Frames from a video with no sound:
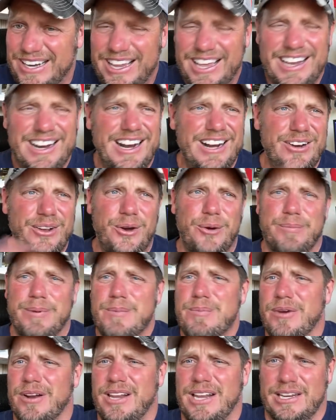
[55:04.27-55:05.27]
And I know
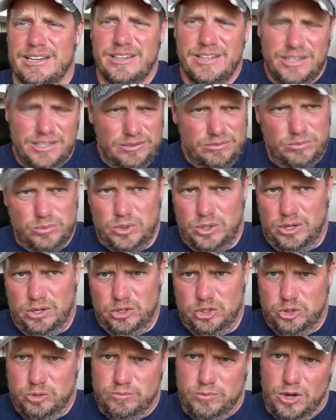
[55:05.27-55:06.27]
people are like, well,
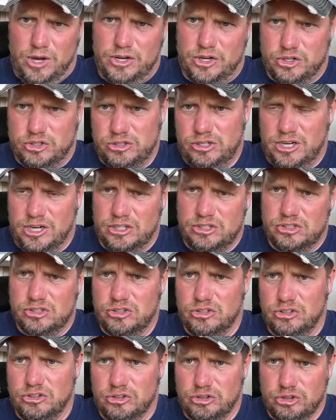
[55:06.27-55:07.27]
you bought a truck,
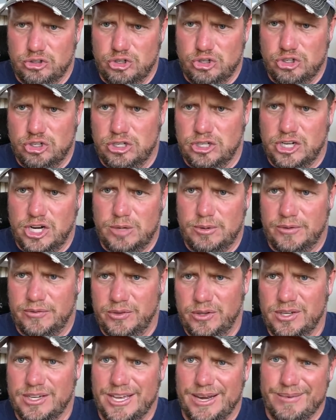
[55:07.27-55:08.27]
so you shouldn't care about
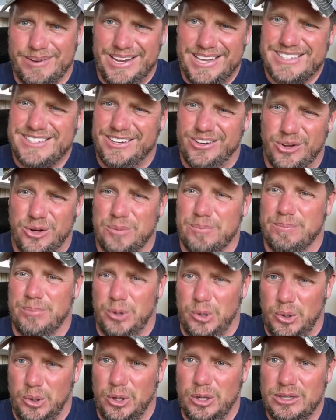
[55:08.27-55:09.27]
fuel economy. That's a load of
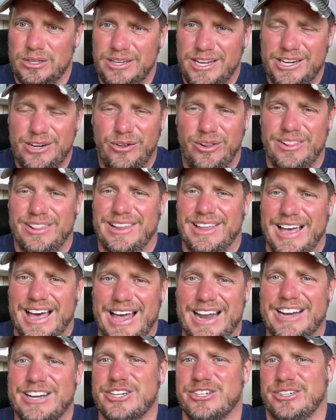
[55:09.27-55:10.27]
bull. I know a
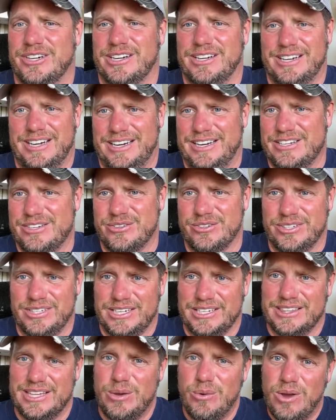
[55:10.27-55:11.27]
lot of truck guys were
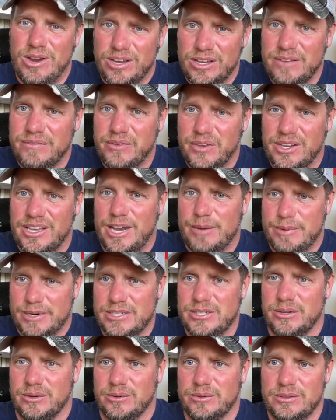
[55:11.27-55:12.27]
like, they want good fuel economy
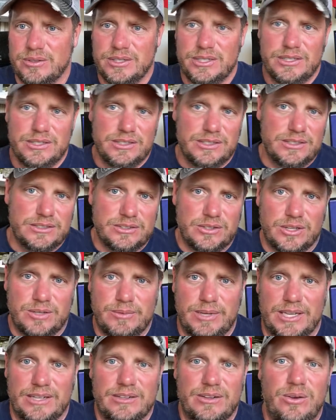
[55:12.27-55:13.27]
too.
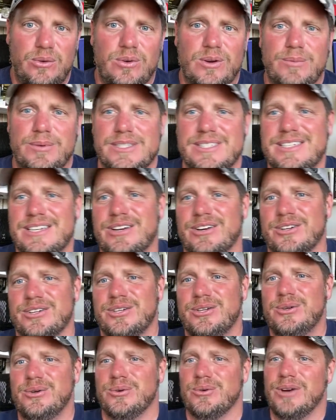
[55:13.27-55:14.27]
So come on. Oh, what about Z
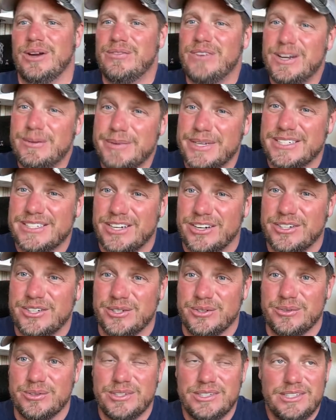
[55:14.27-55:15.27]
R two? I forgot about the Z
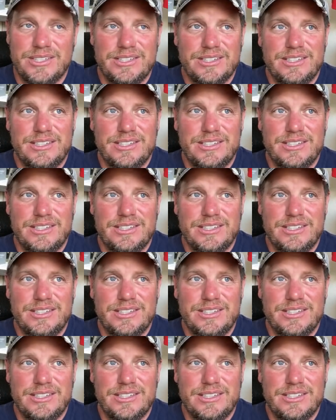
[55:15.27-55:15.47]
R two.